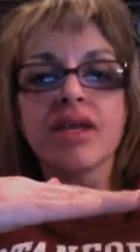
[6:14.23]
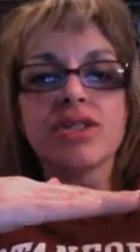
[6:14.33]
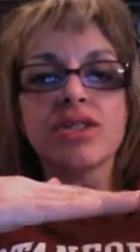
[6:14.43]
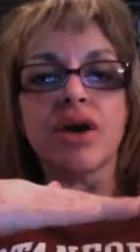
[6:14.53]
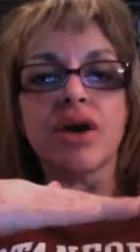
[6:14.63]

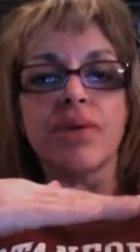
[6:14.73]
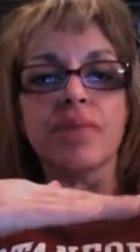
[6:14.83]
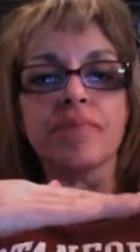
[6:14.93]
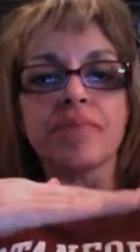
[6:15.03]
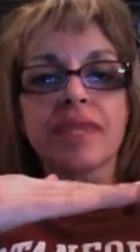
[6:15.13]
So
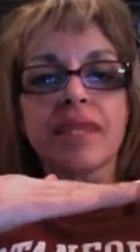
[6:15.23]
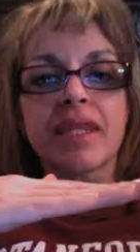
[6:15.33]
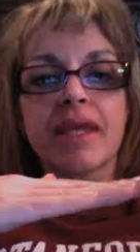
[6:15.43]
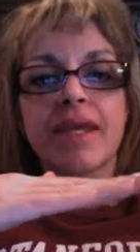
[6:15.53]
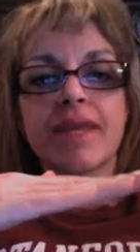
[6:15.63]

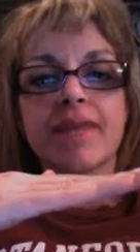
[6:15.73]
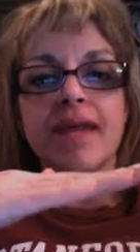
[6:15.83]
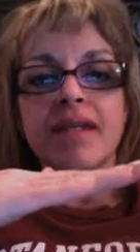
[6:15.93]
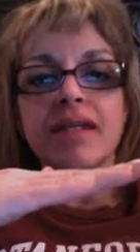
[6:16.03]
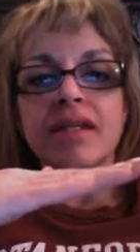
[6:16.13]
they get
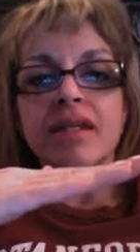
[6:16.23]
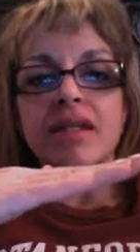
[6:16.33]
that in,